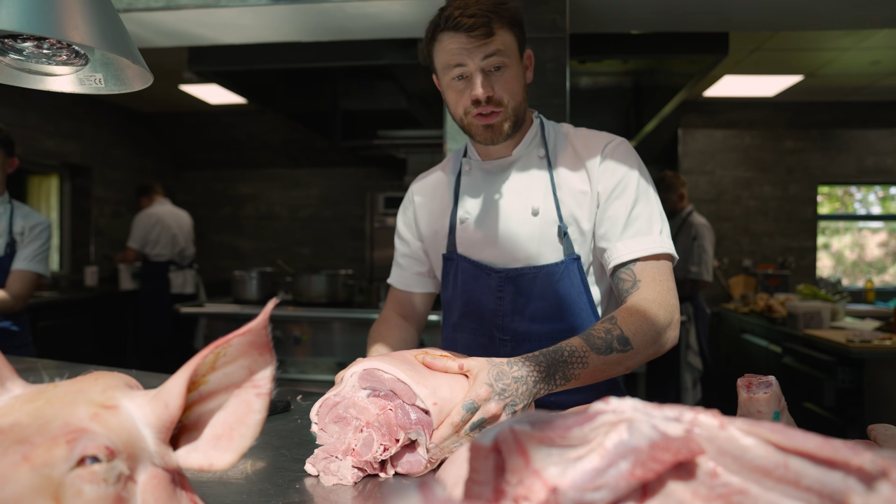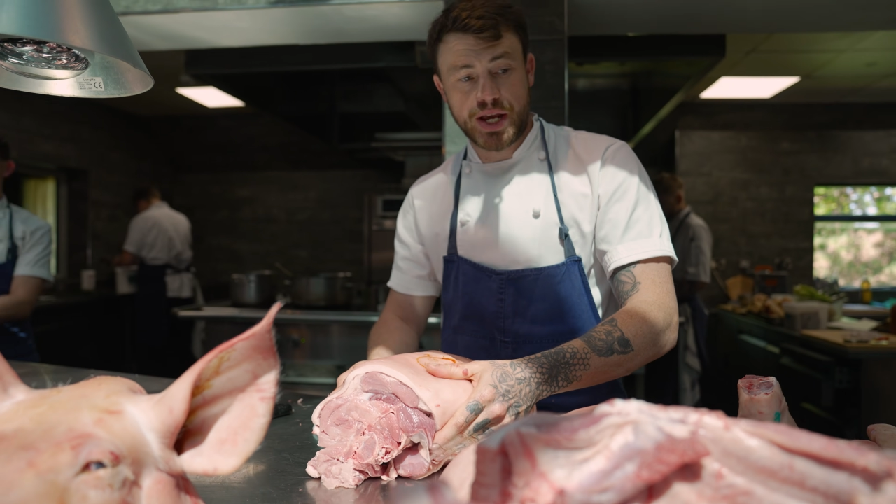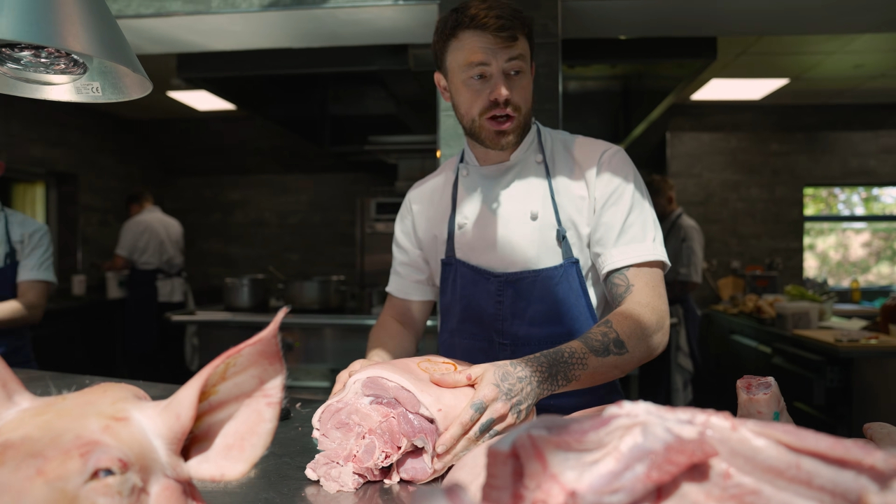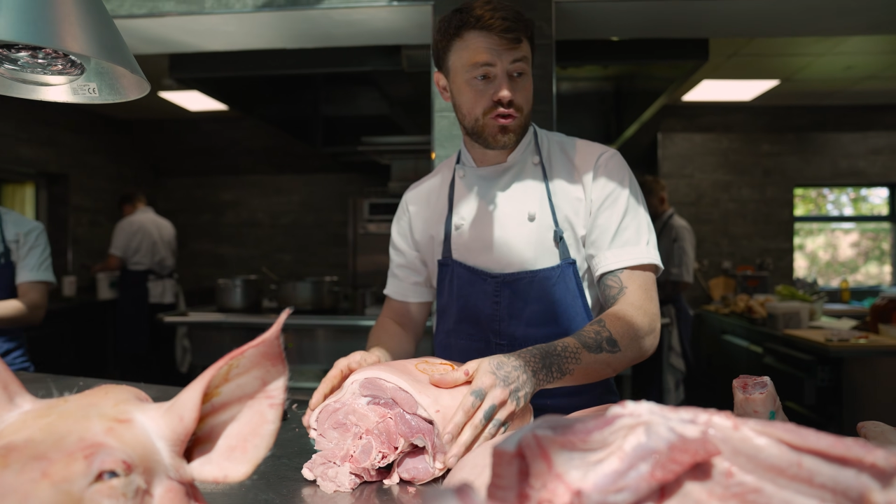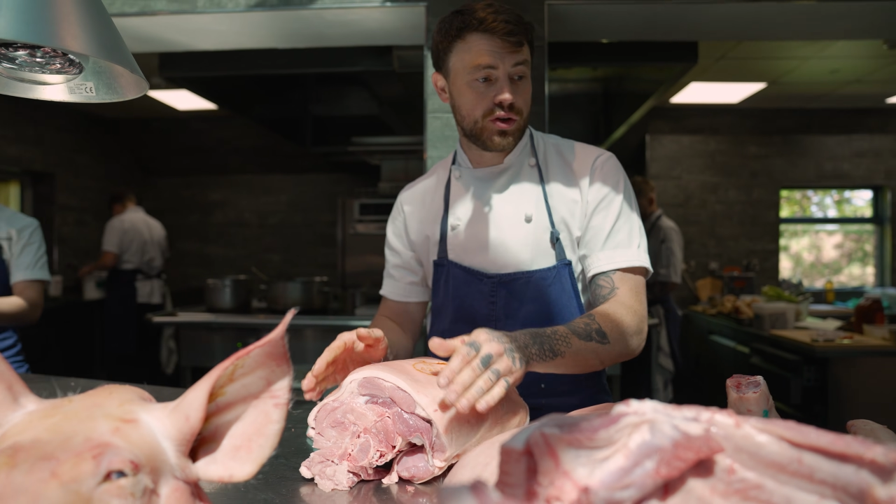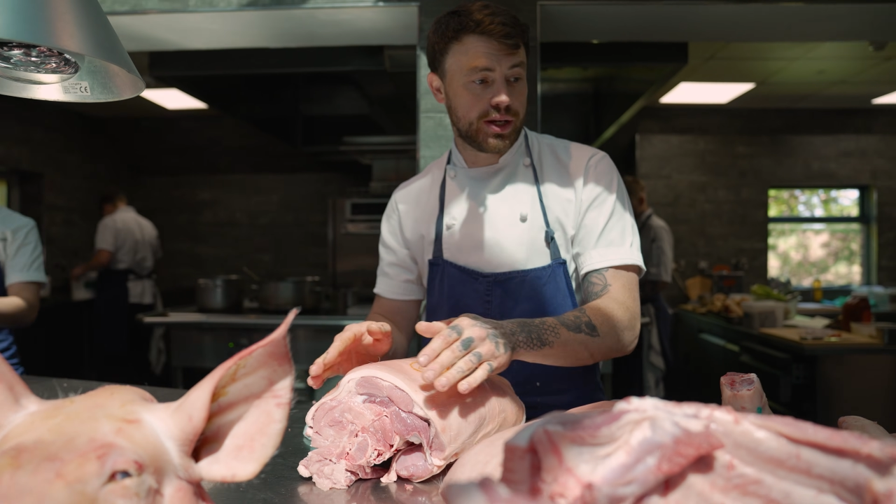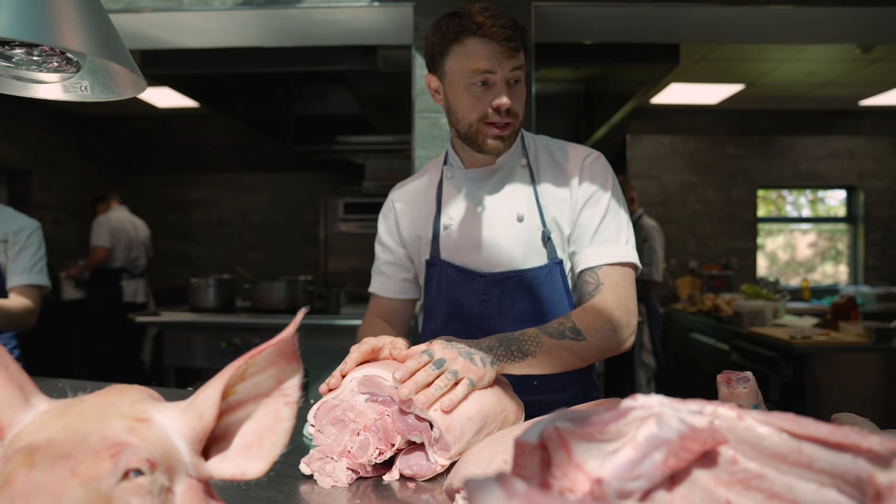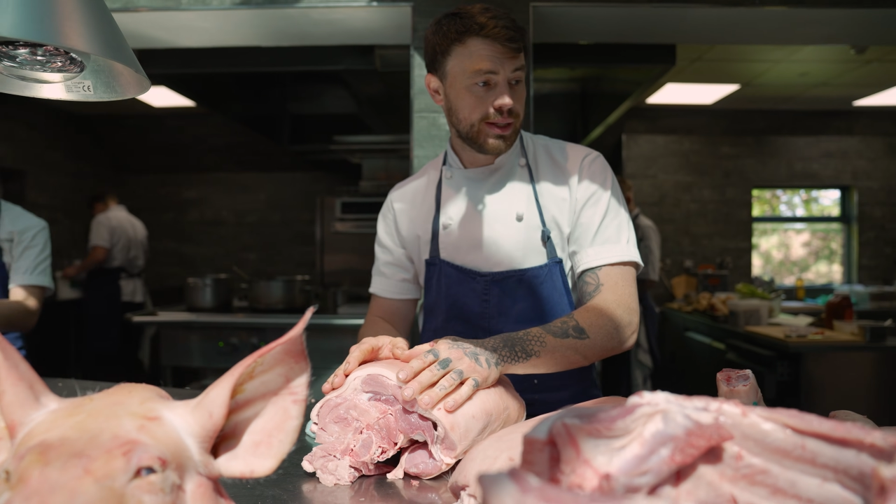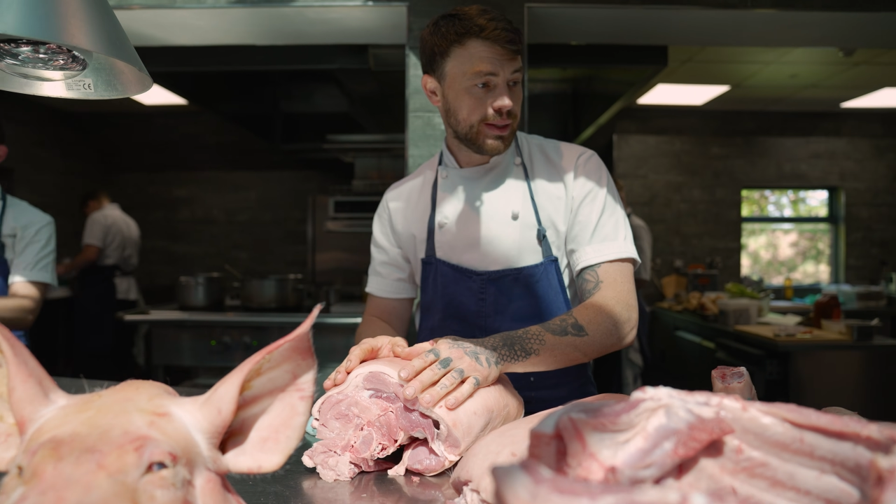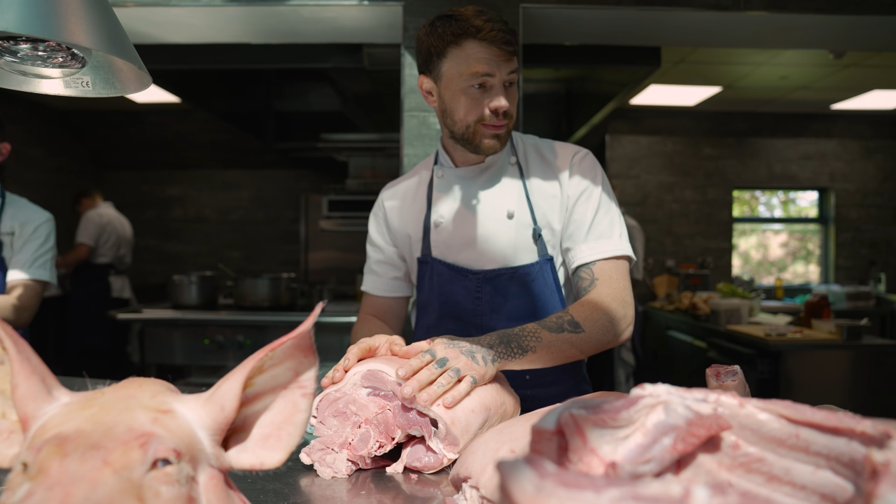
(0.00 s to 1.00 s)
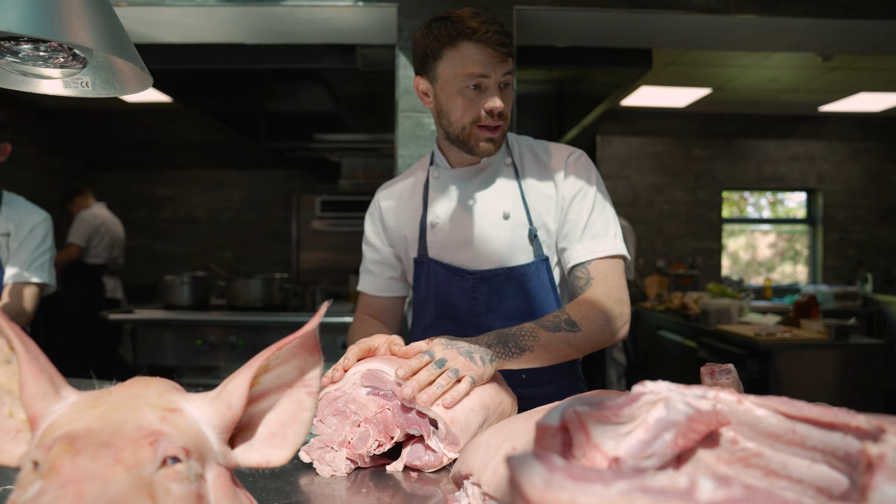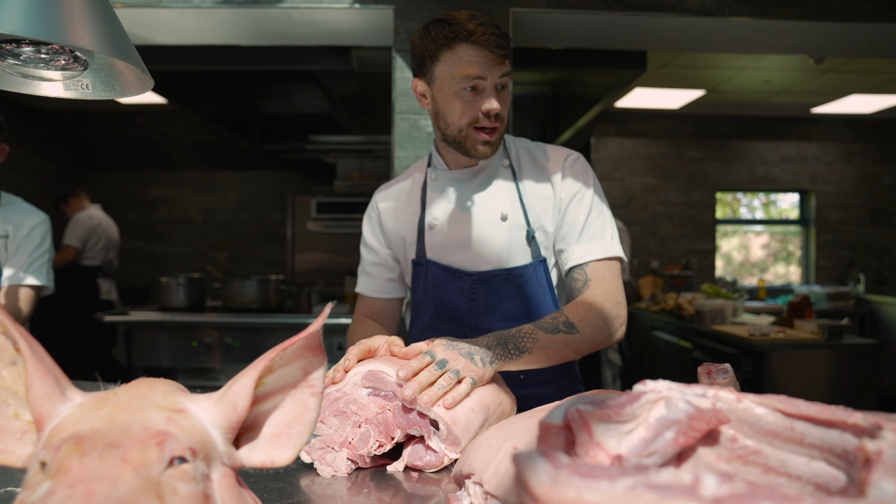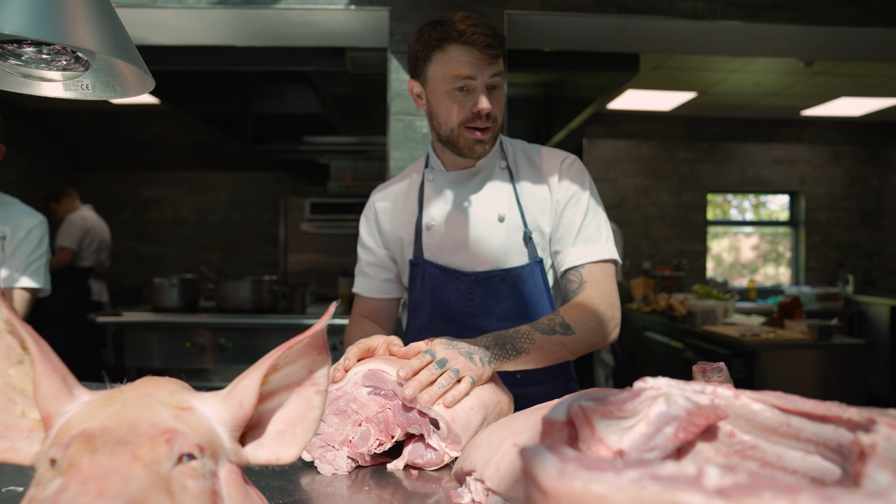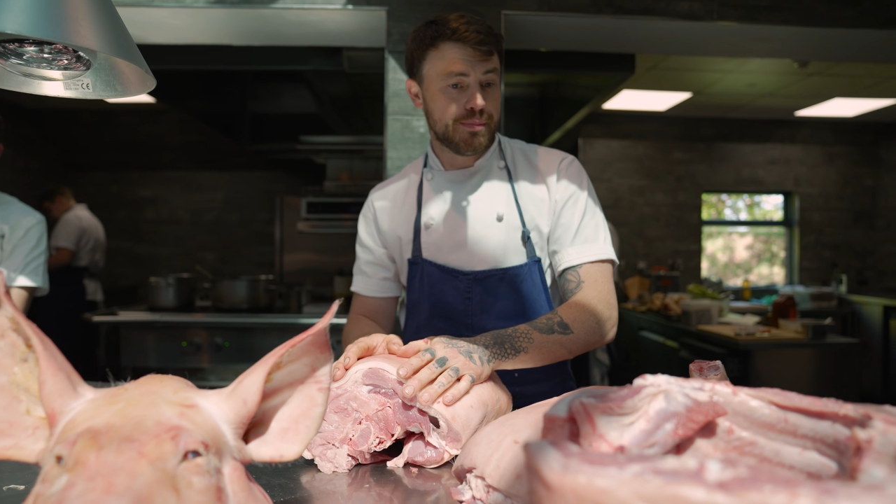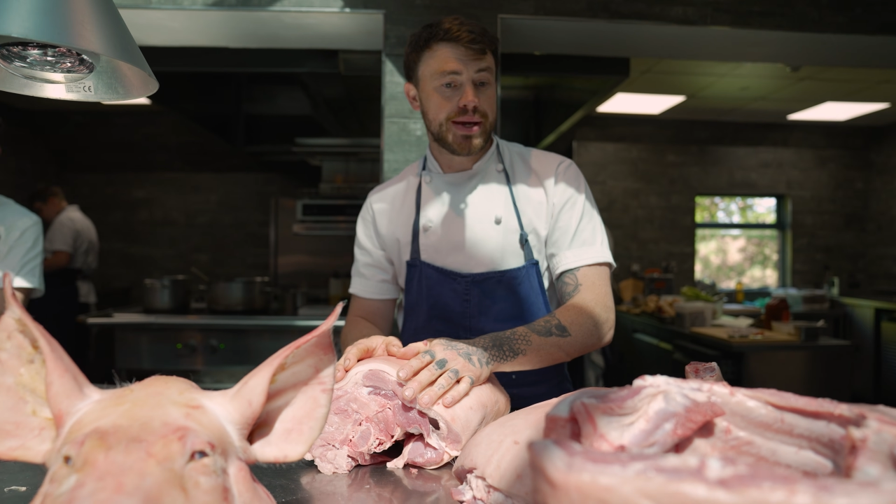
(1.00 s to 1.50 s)
secondary
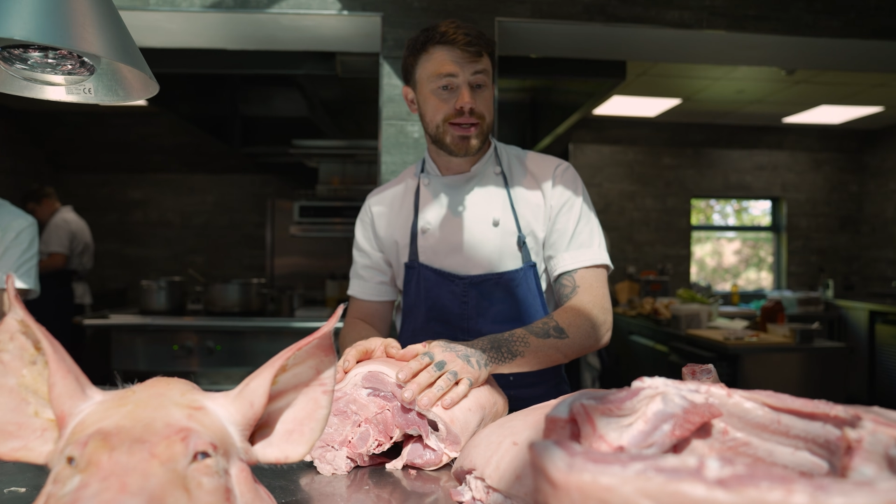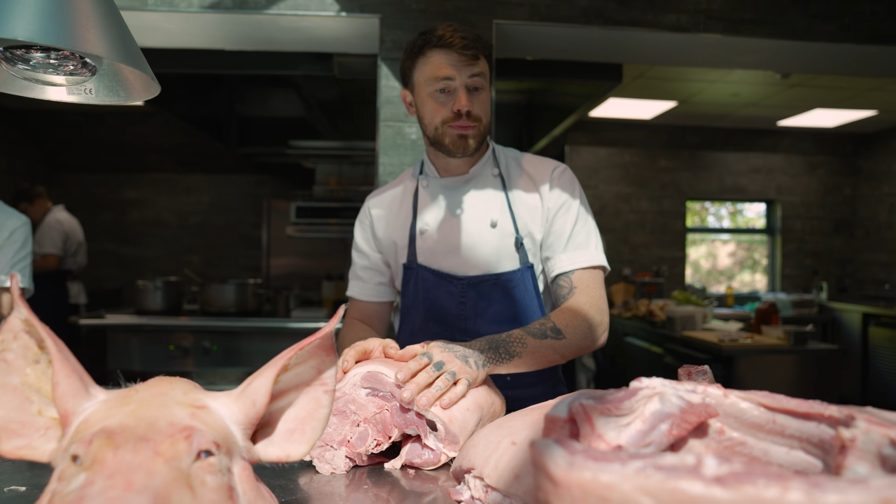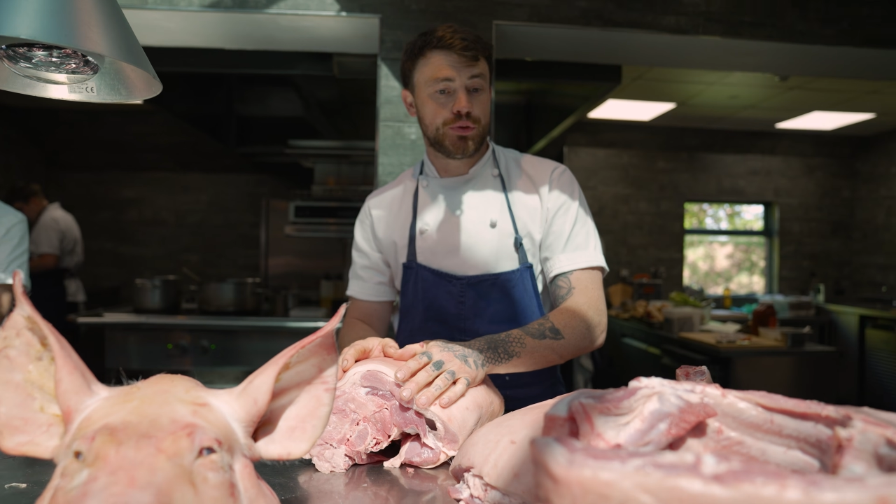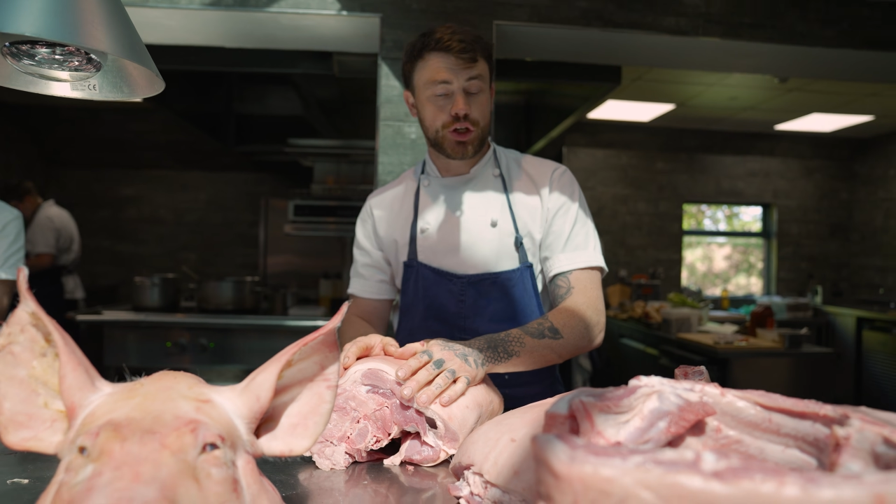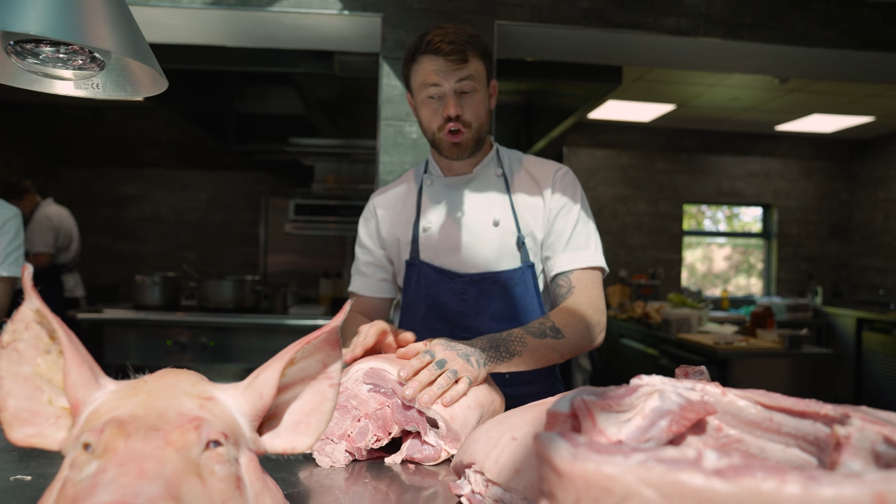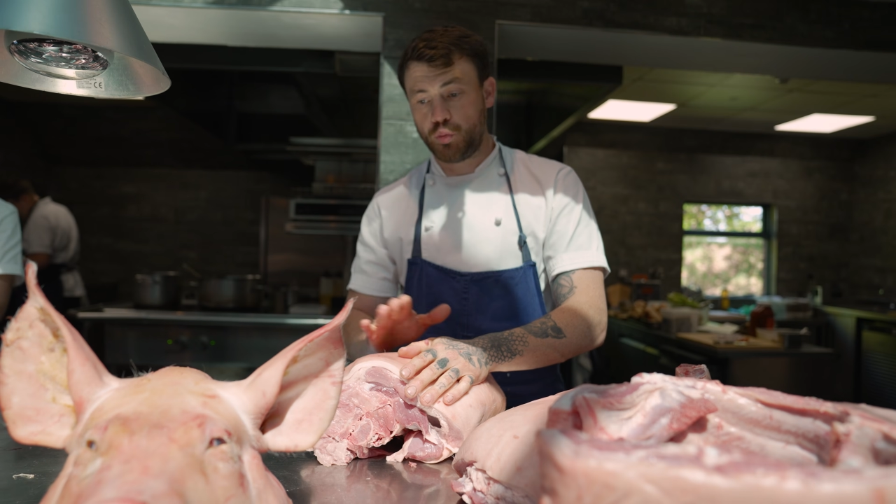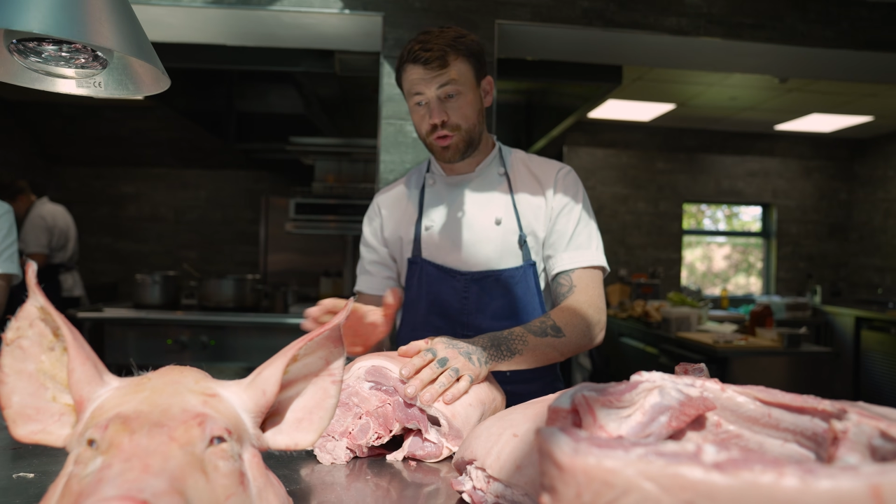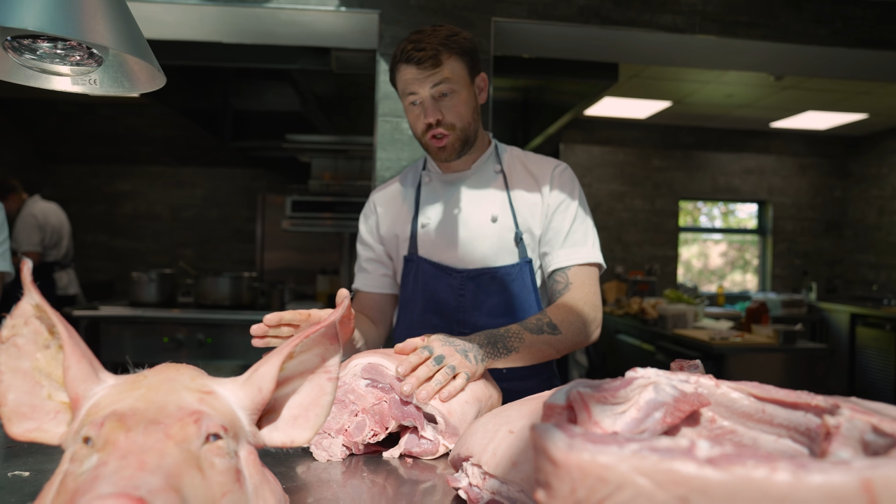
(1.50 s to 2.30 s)
meat, but it can all be